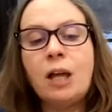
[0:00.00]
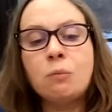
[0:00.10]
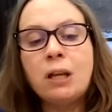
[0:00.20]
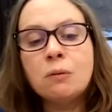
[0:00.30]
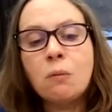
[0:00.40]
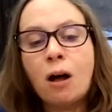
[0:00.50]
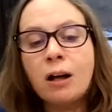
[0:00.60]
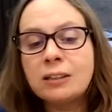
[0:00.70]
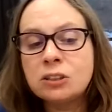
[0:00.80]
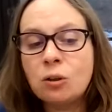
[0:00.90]
that Big Ma
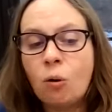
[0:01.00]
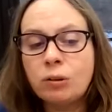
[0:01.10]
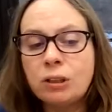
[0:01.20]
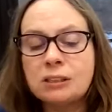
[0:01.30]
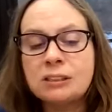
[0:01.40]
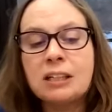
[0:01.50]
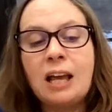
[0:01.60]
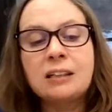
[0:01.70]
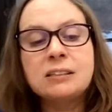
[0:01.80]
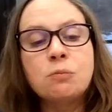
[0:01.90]
had scolded us
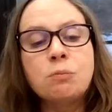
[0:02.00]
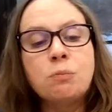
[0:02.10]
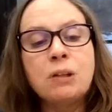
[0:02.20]
against